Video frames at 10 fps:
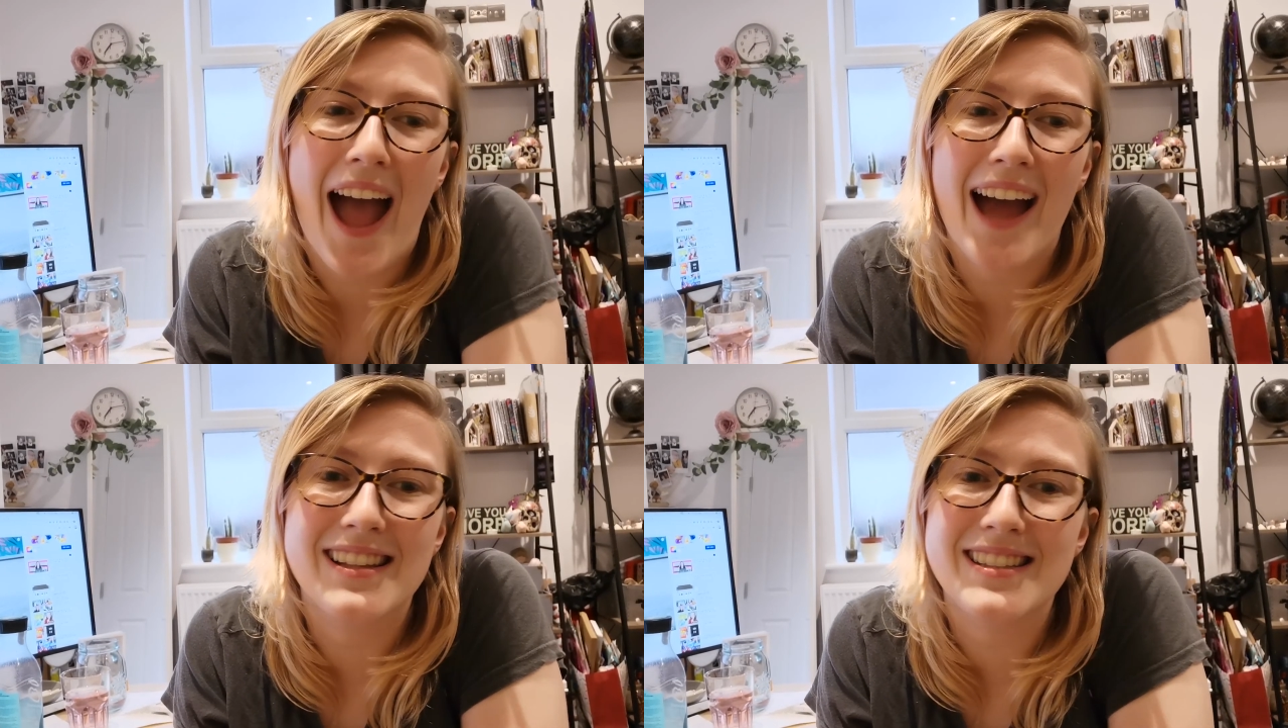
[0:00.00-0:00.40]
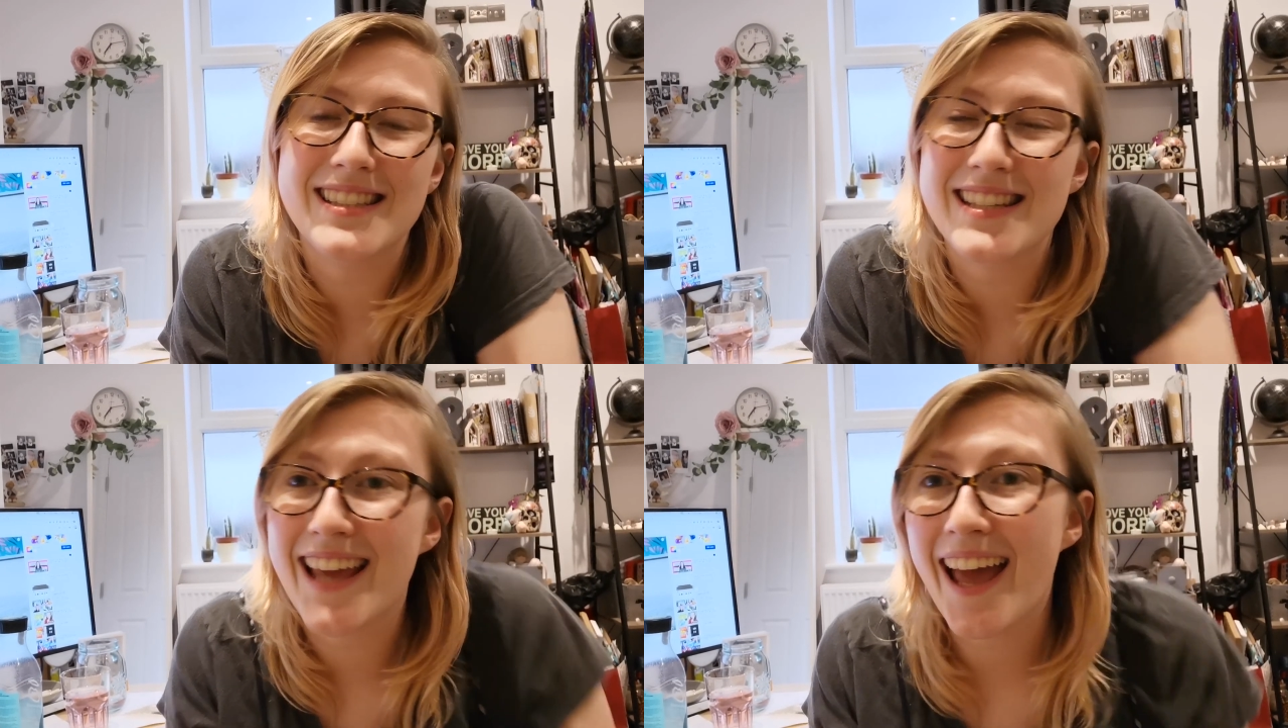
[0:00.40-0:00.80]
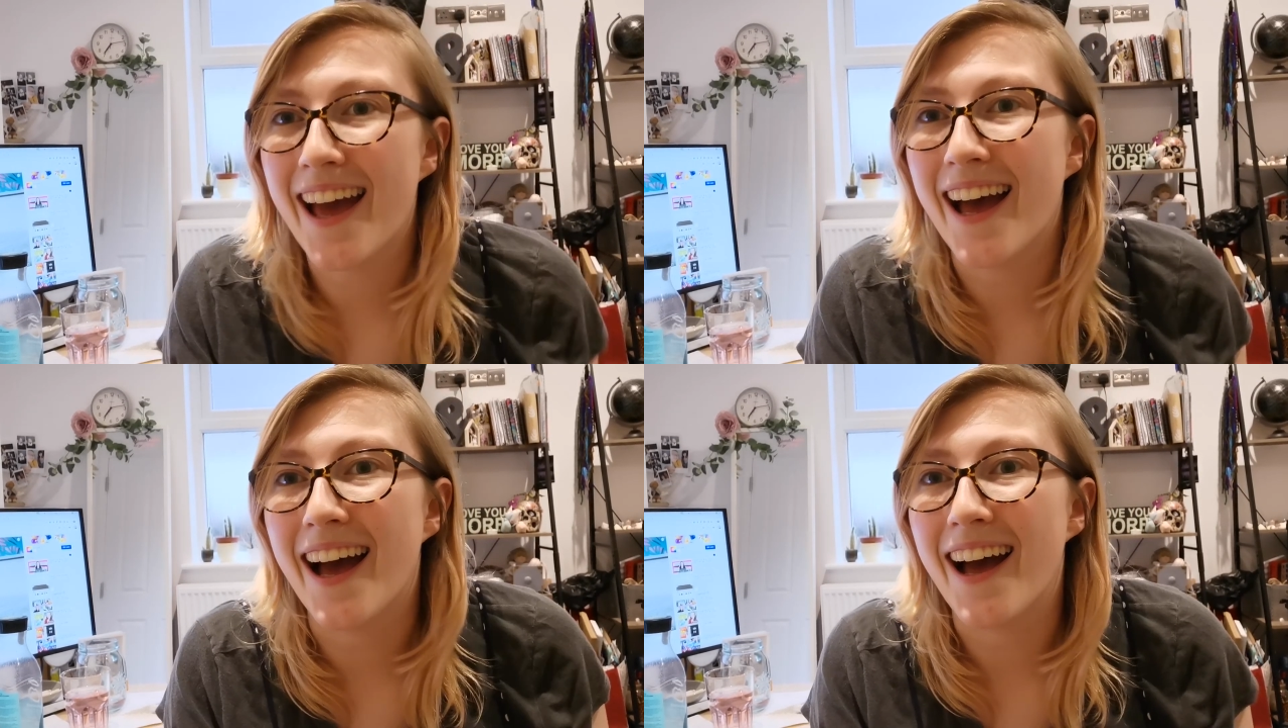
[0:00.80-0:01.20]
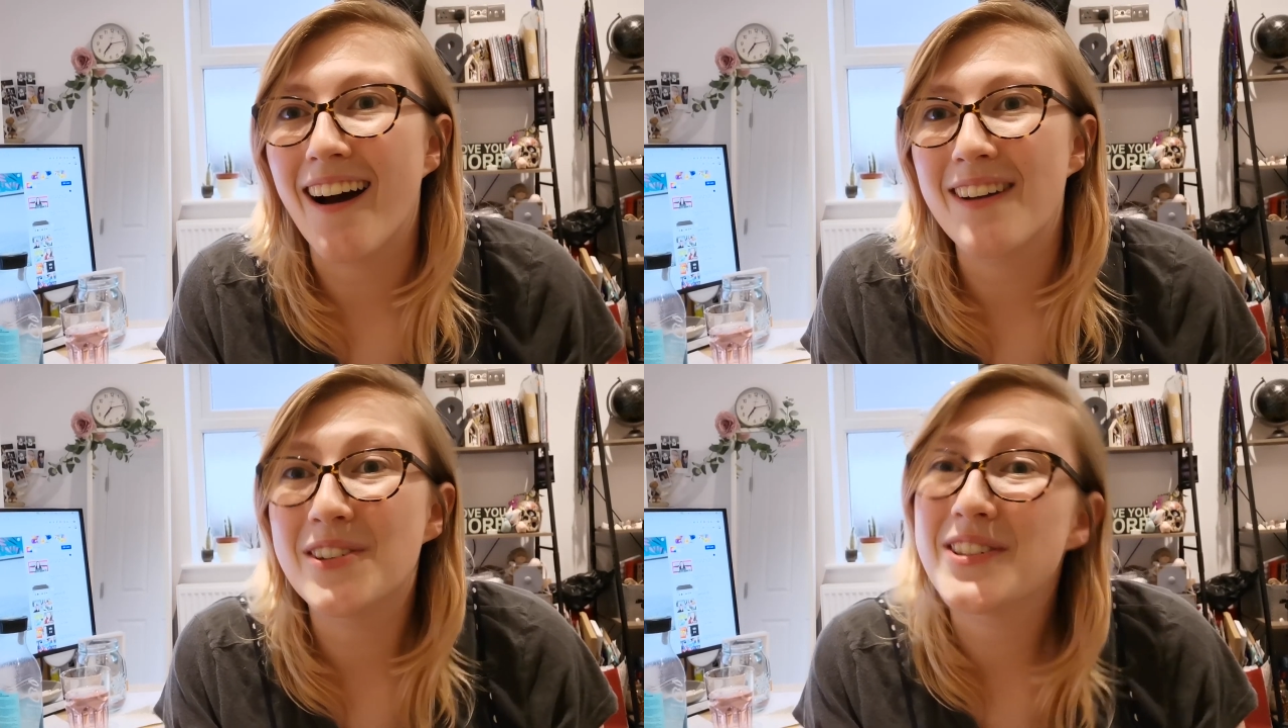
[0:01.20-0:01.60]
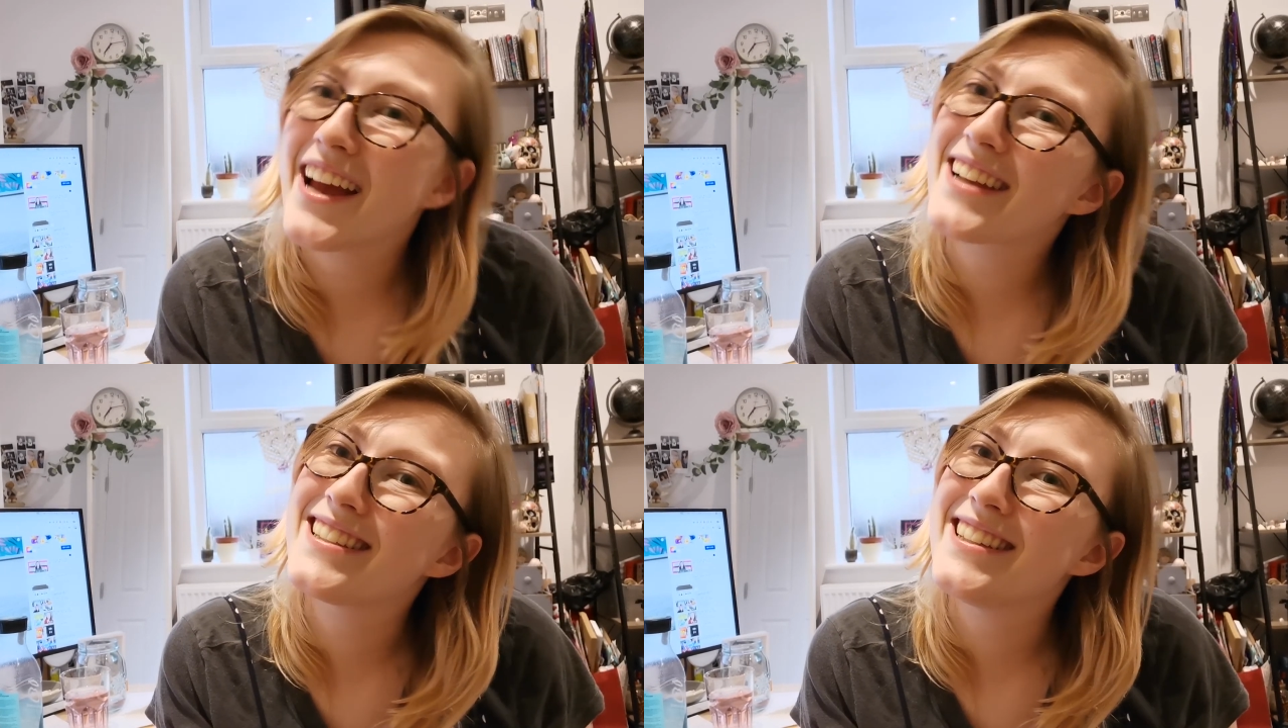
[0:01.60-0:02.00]
and yeah, I will
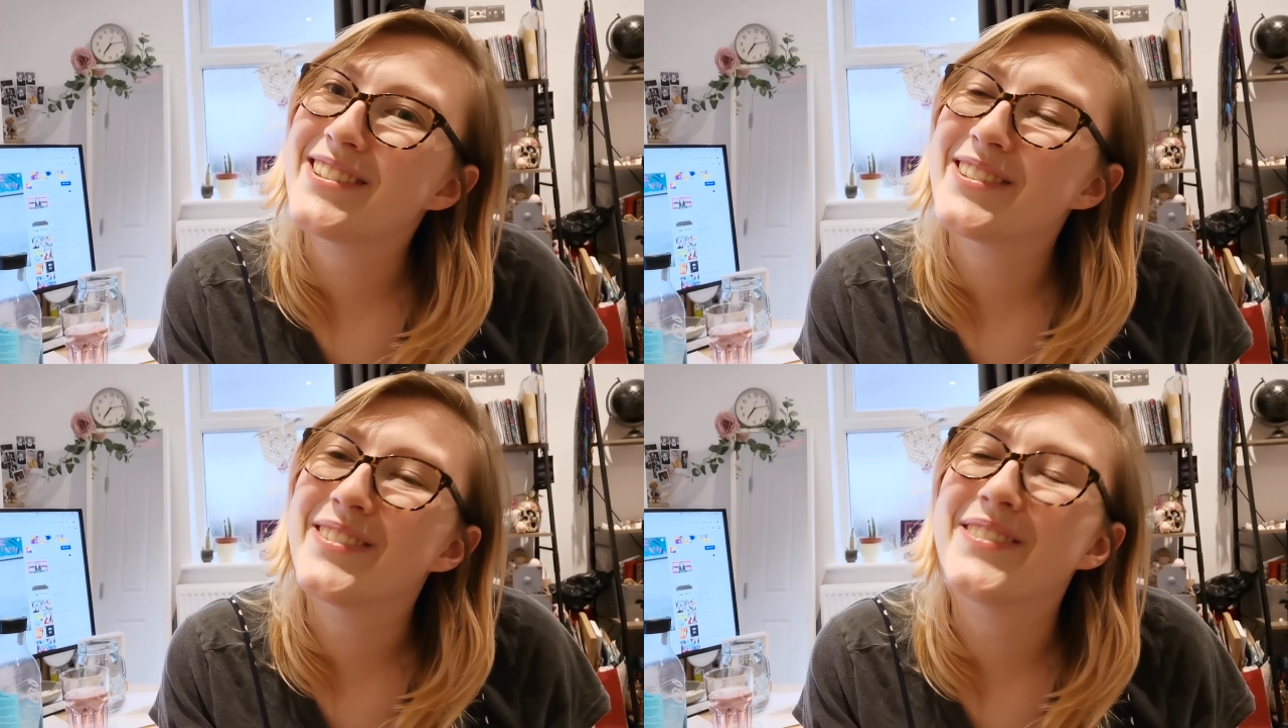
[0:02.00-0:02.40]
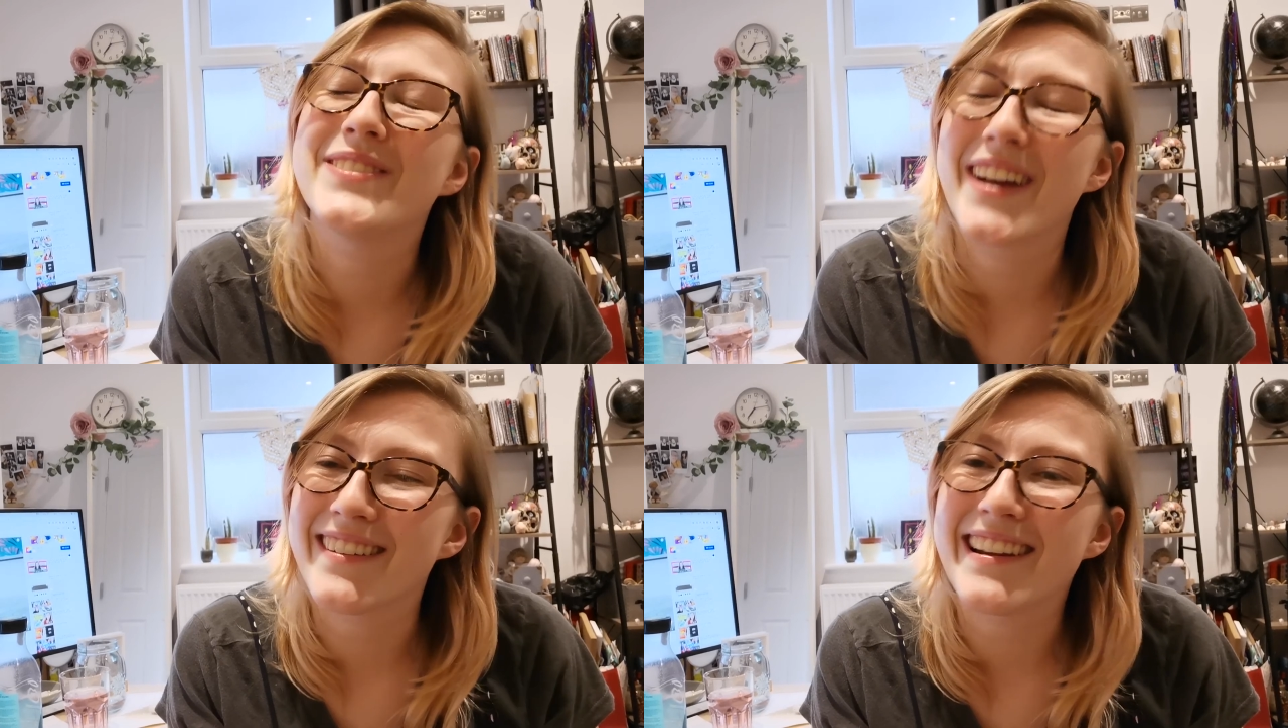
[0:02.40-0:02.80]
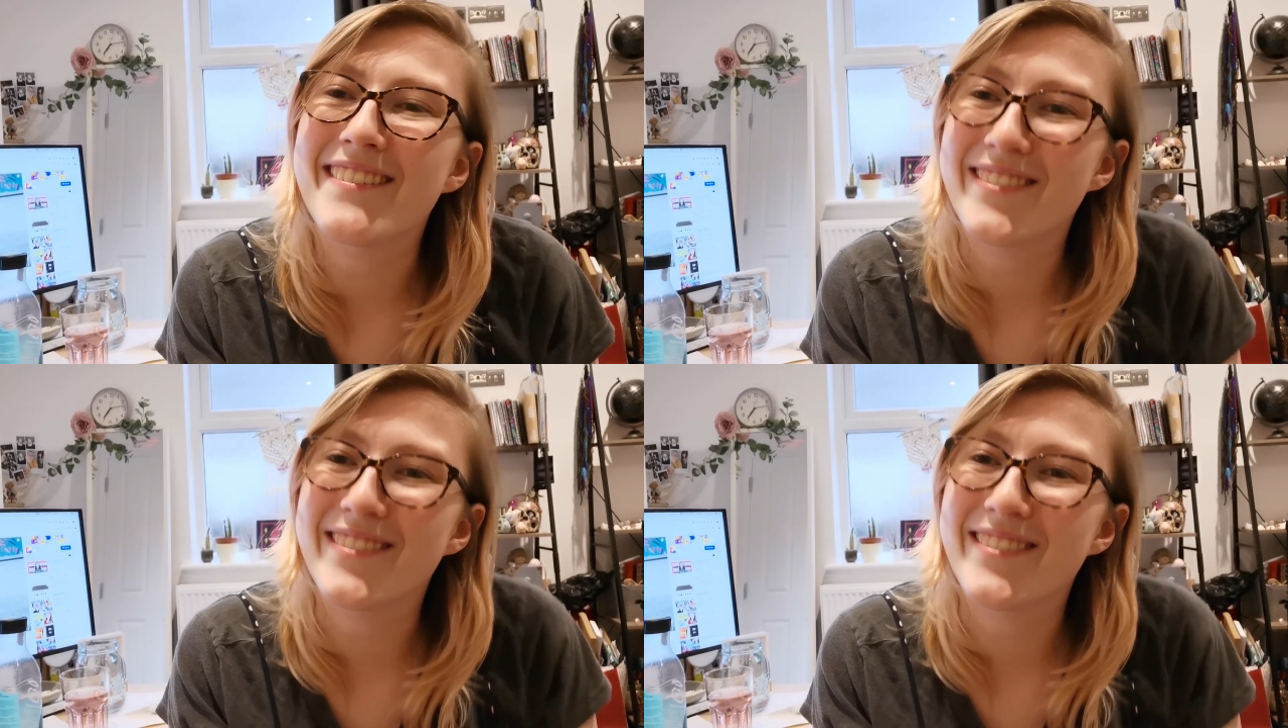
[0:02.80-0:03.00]
chat to you all very,